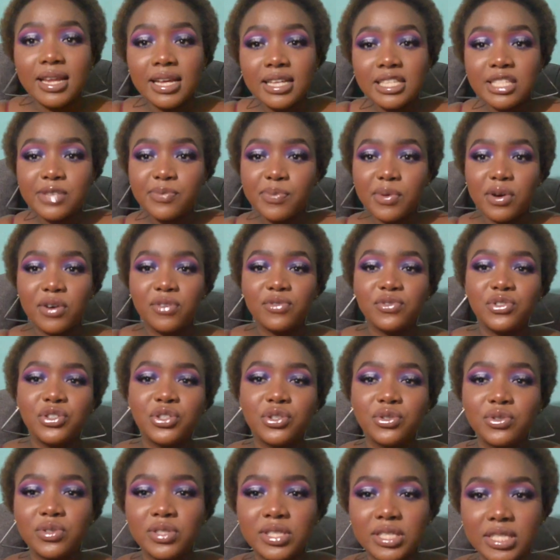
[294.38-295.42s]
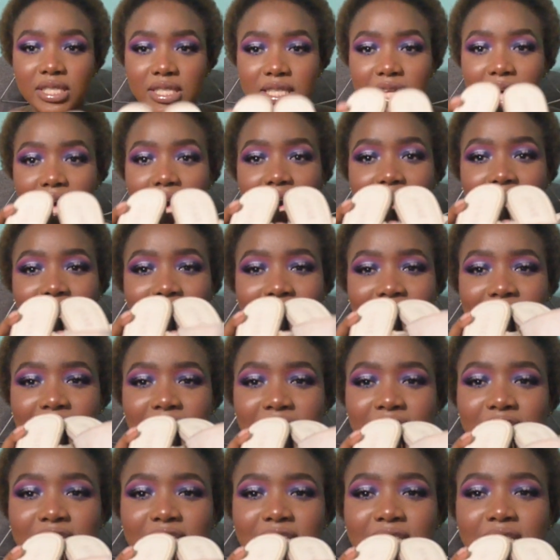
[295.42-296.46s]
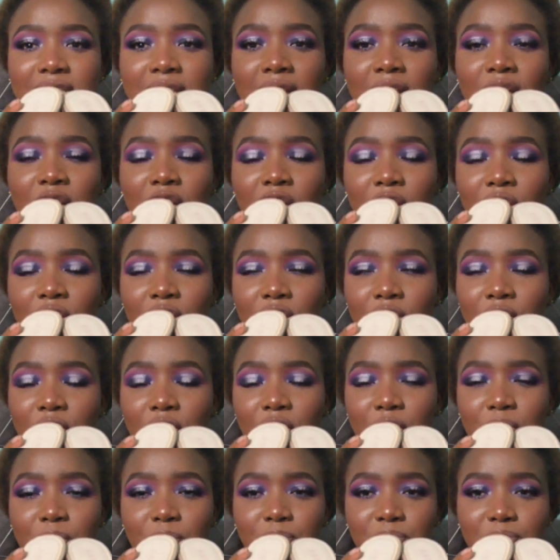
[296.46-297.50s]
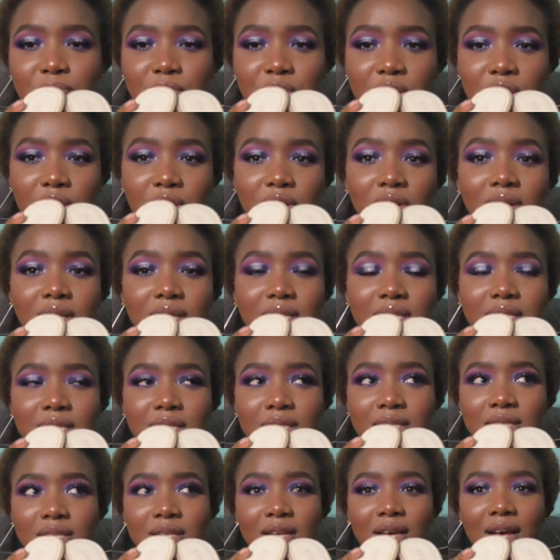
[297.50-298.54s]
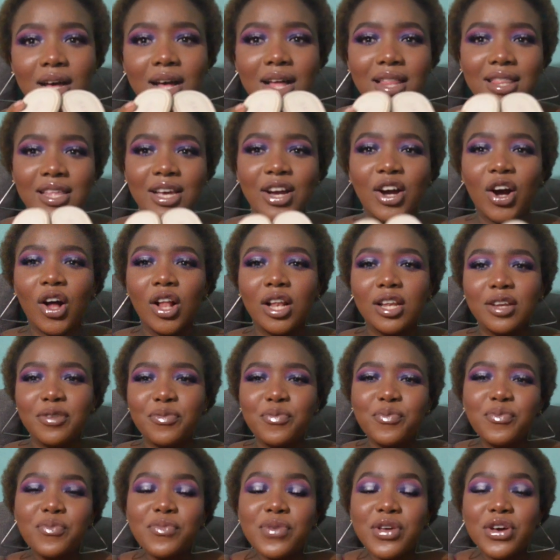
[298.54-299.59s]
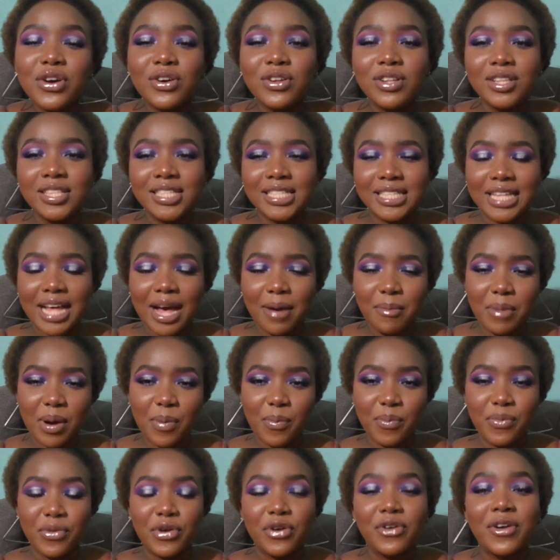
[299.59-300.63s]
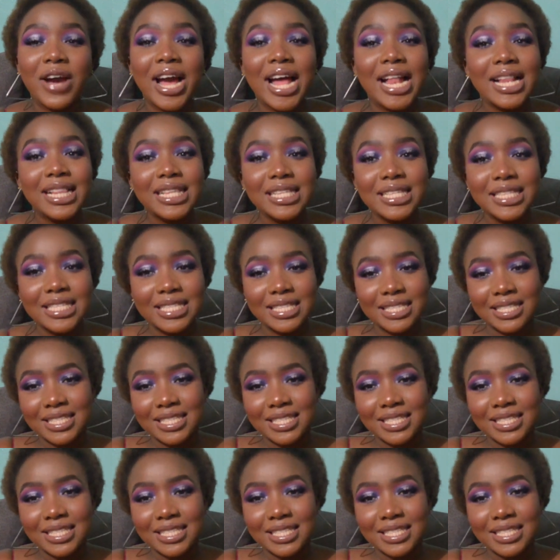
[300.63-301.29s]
next pair of shoes are these mules are they called mules i'm a mules